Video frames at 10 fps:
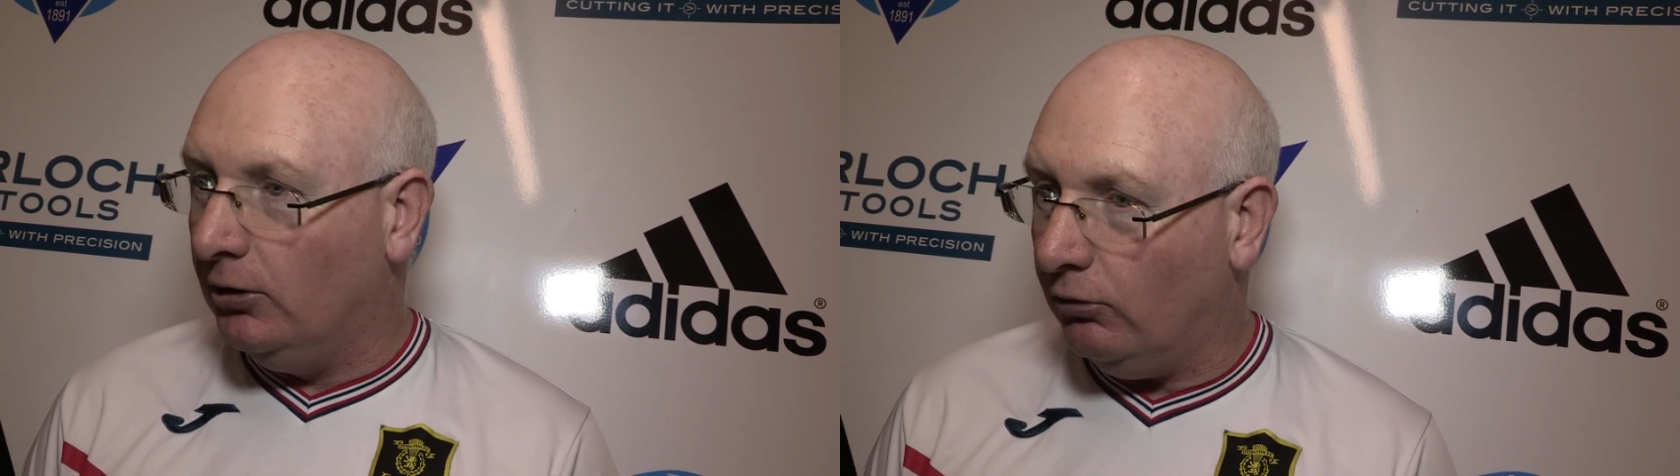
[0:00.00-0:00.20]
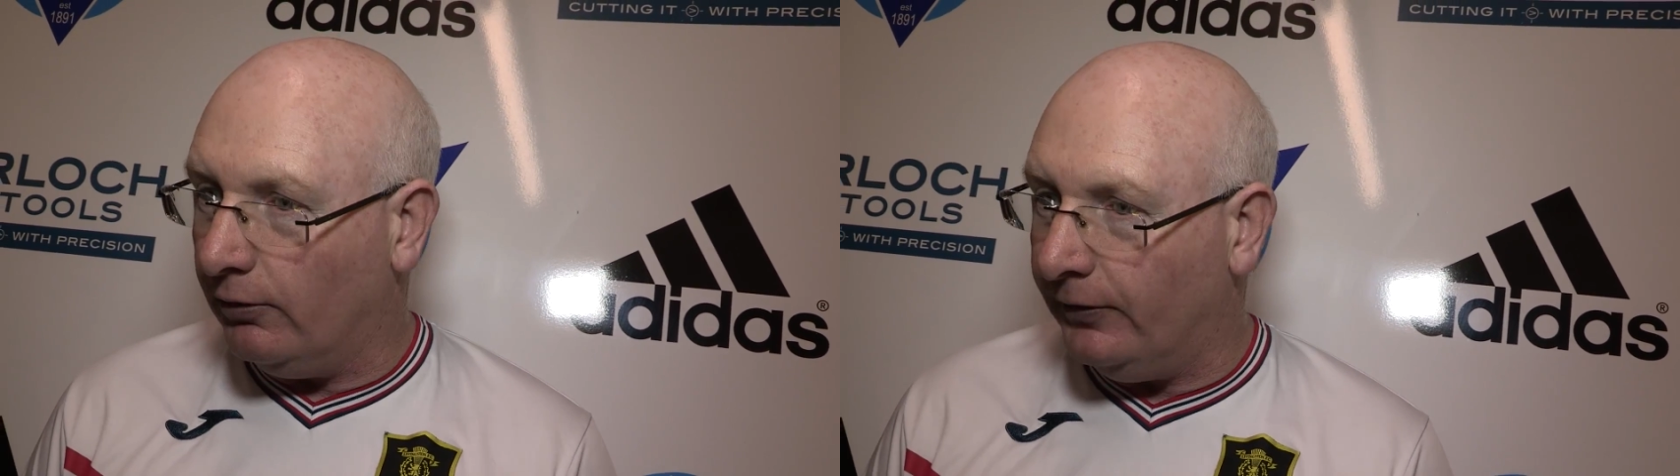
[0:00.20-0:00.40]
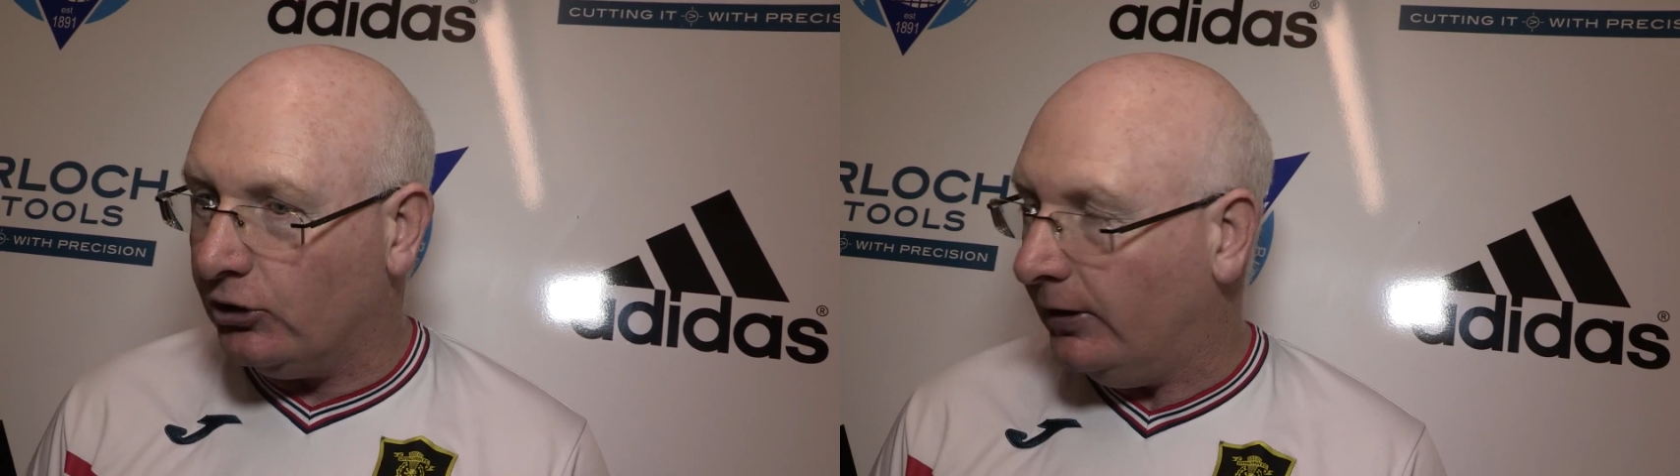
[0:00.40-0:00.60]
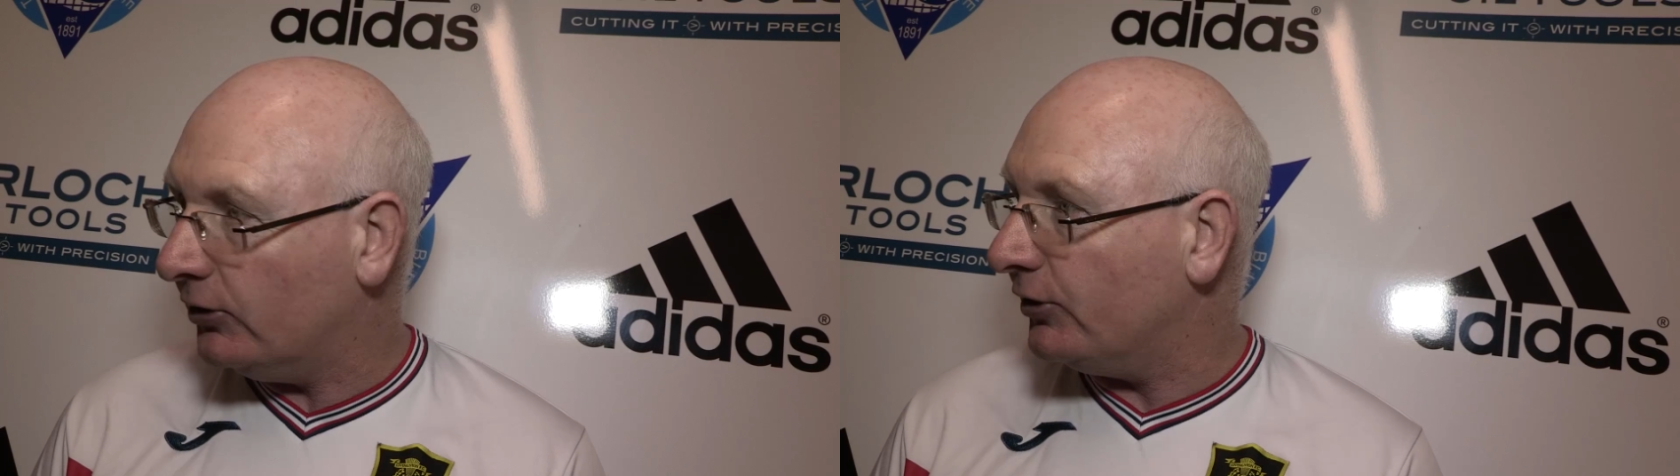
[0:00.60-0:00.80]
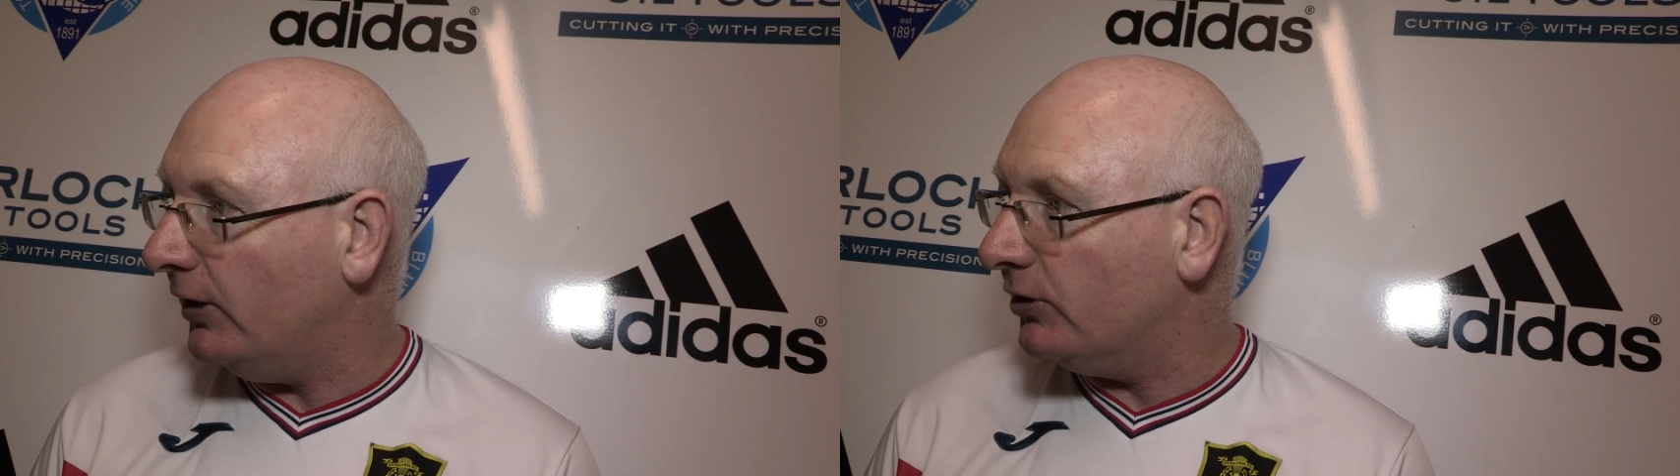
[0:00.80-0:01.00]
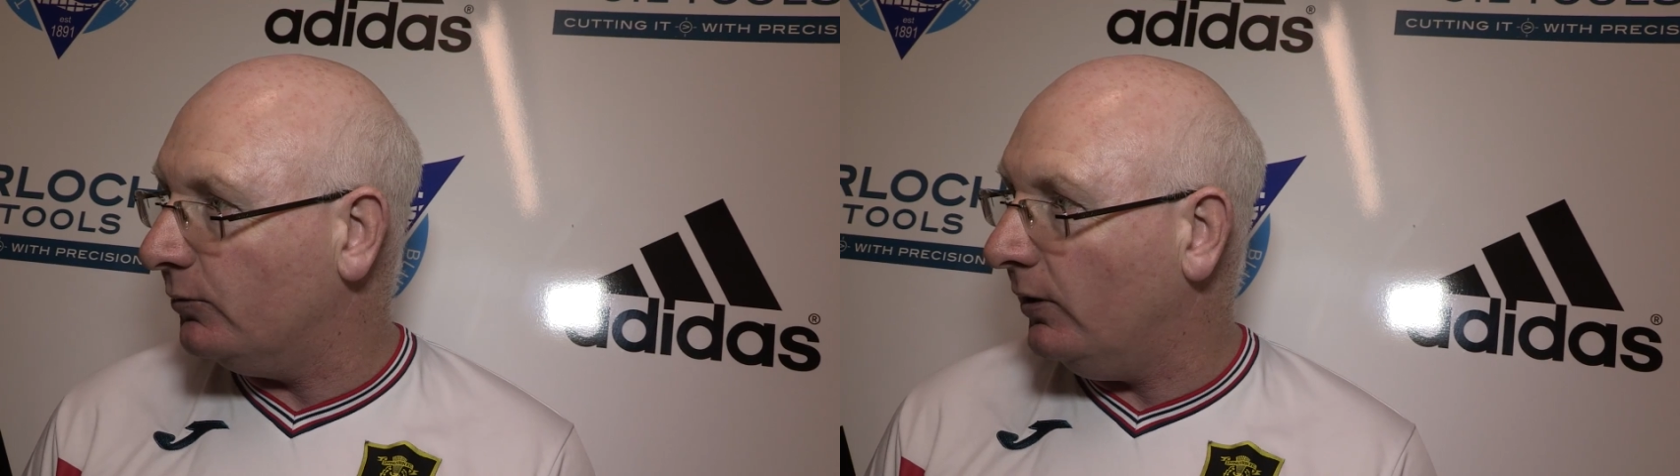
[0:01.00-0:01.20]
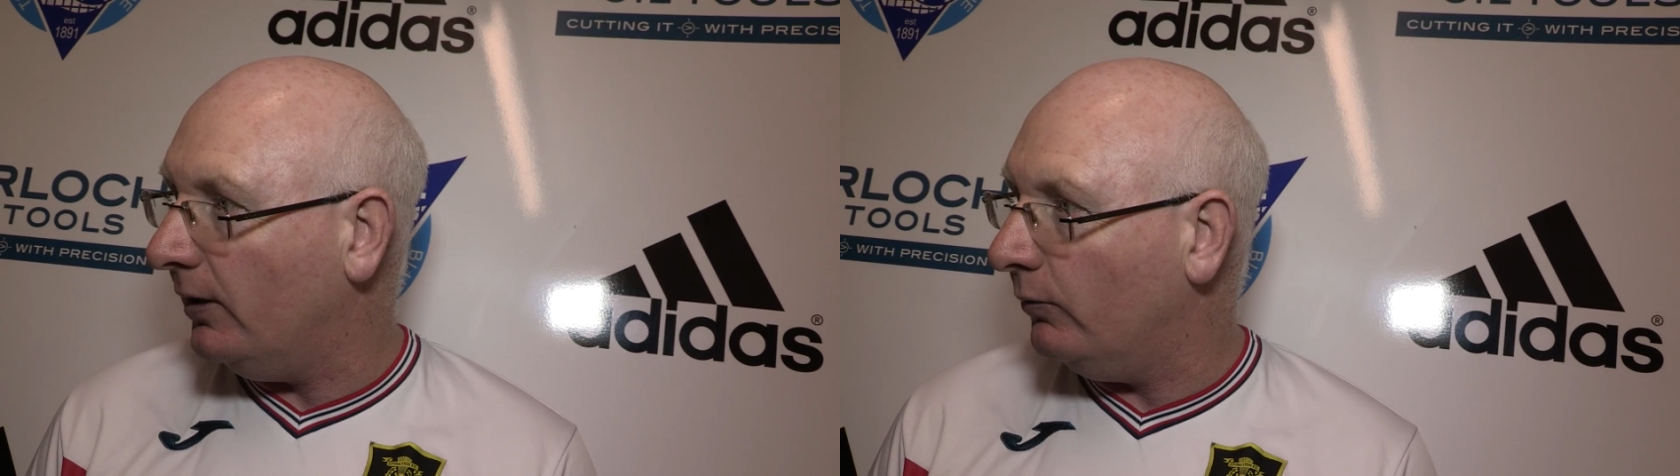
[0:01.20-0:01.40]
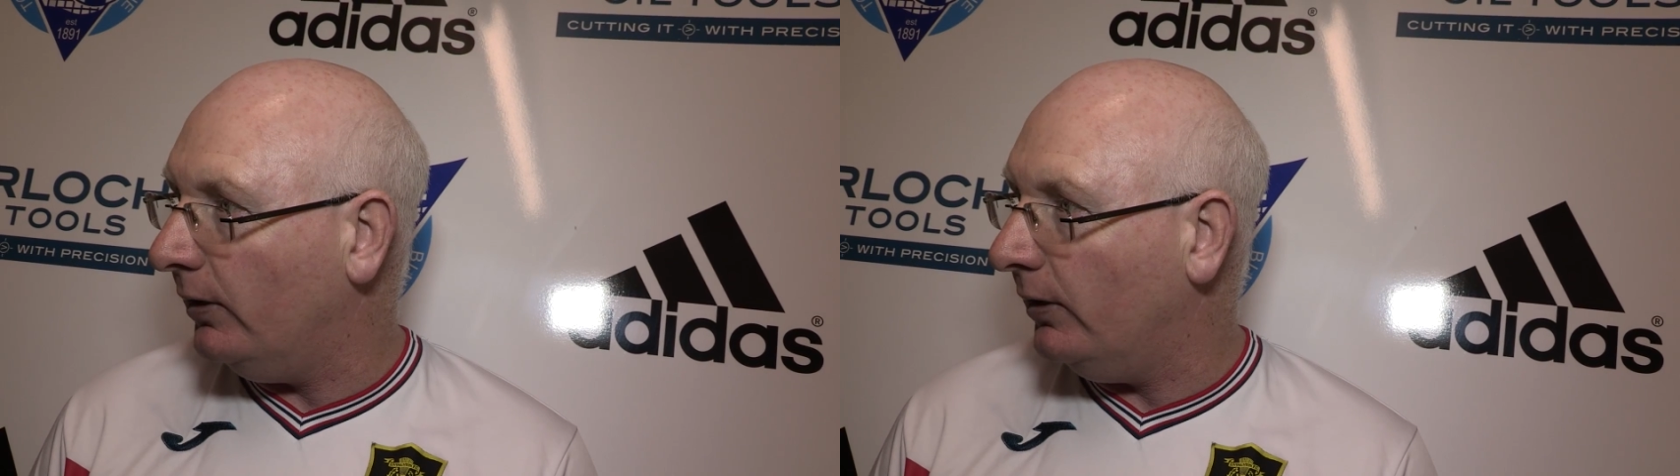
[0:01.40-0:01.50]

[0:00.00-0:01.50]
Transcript: or finishing exercises, we are